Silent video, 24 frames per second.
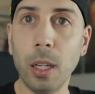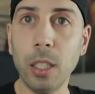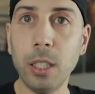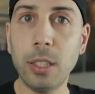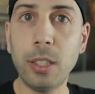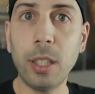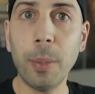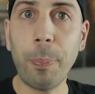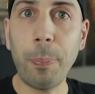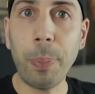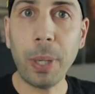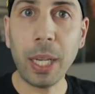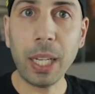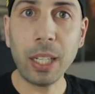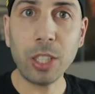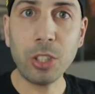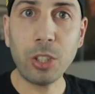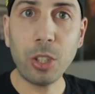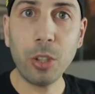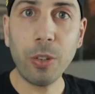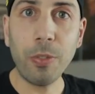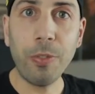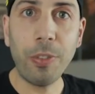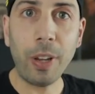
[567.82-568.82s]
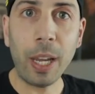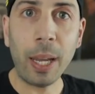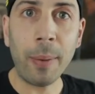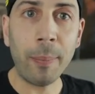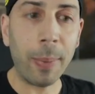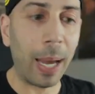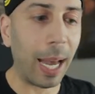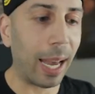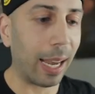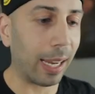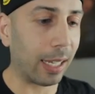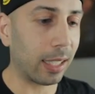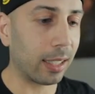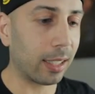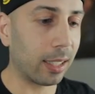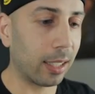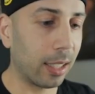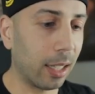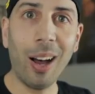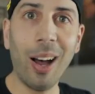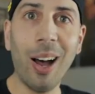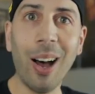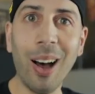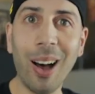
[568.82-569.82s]
it's the Pikachu
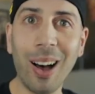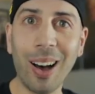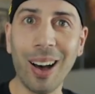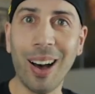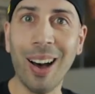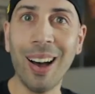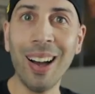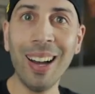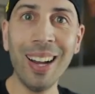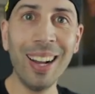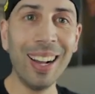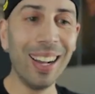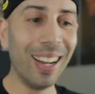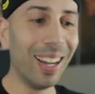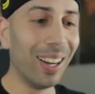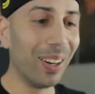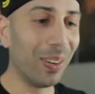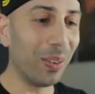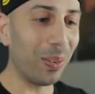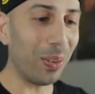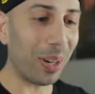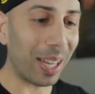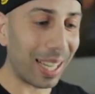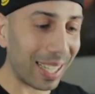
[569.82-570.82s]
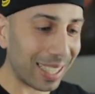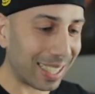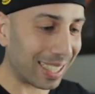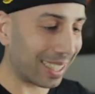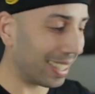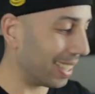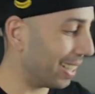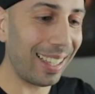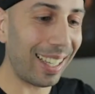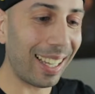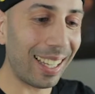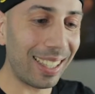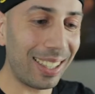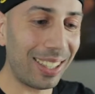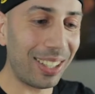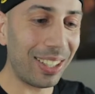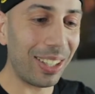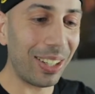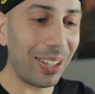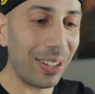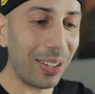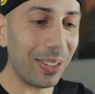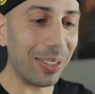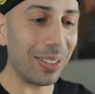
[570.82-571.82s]
VMAX. What? That
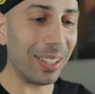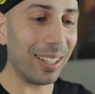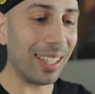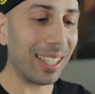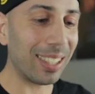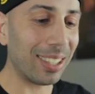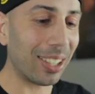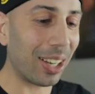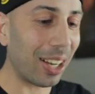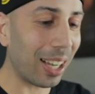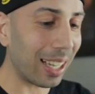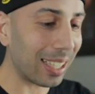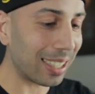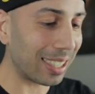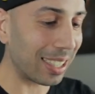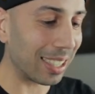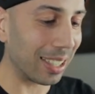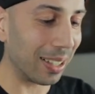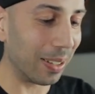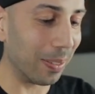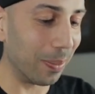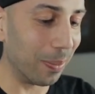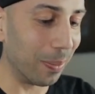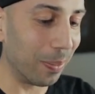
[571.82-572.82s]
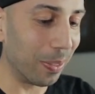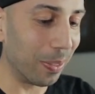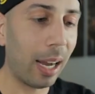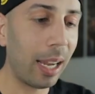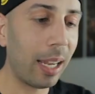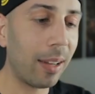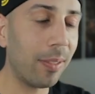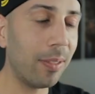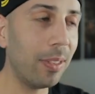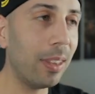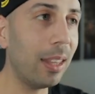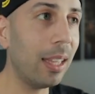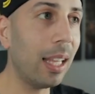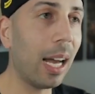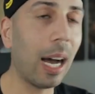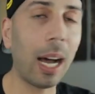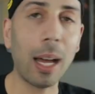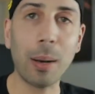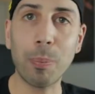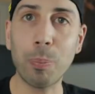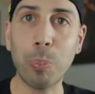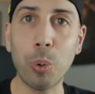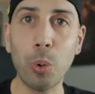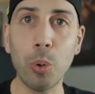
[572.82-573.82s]
dude, that's awesome. I have
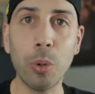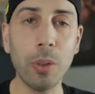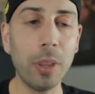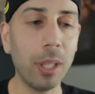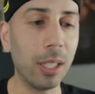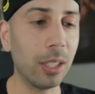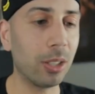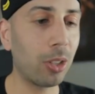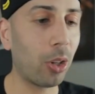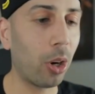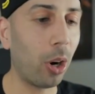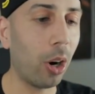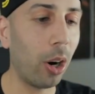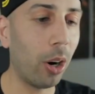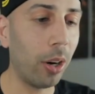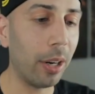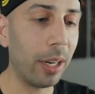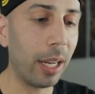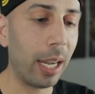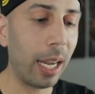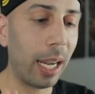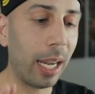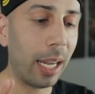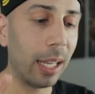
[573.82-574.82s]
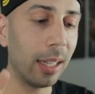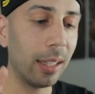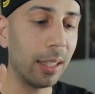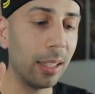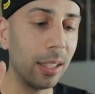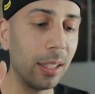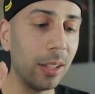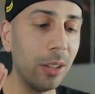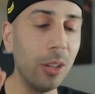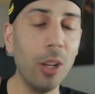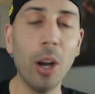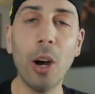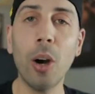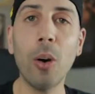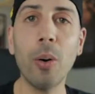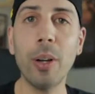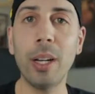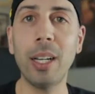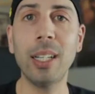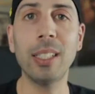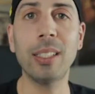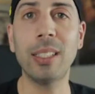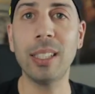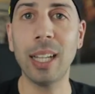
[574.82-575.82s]
not pulled this card, and no,
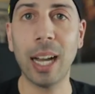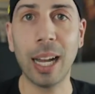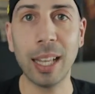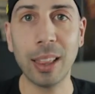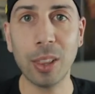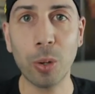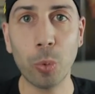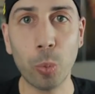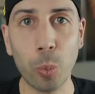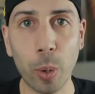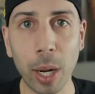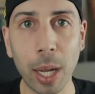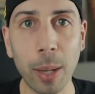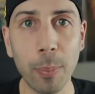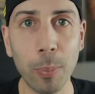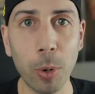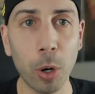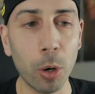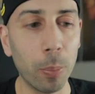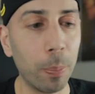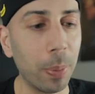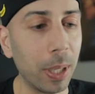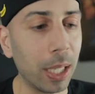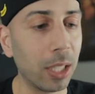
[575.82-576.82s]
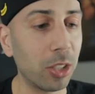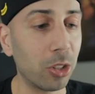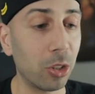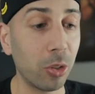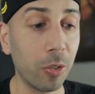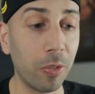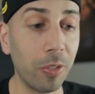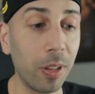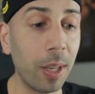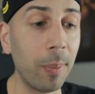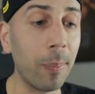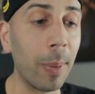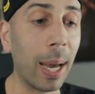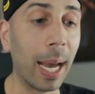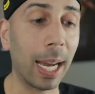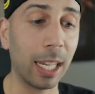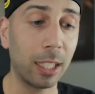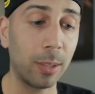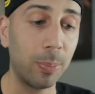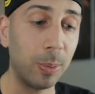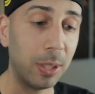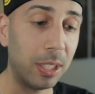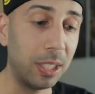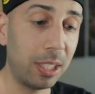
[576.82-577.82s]
it is not the Rainbow Pikachu
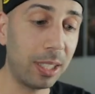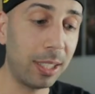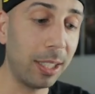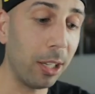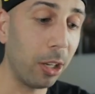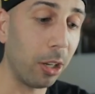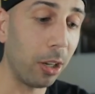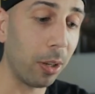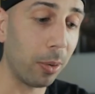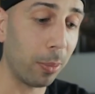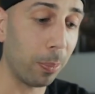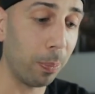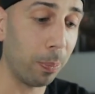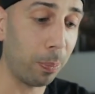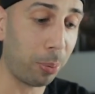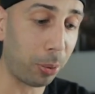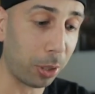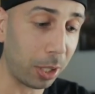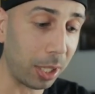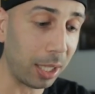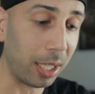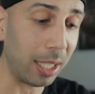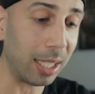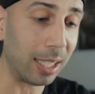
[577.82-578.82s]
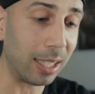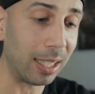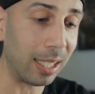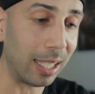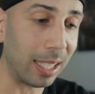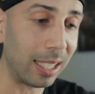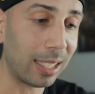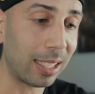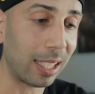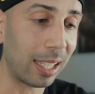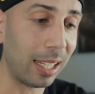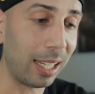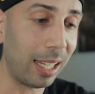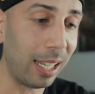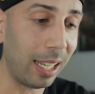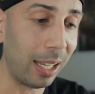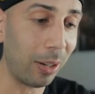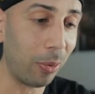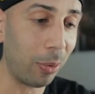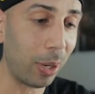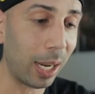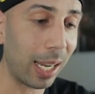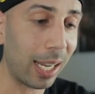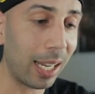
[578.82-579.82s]
VMAX, but still pretty decent
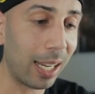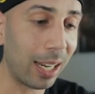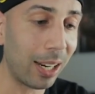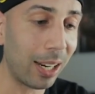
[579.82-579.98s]
hit right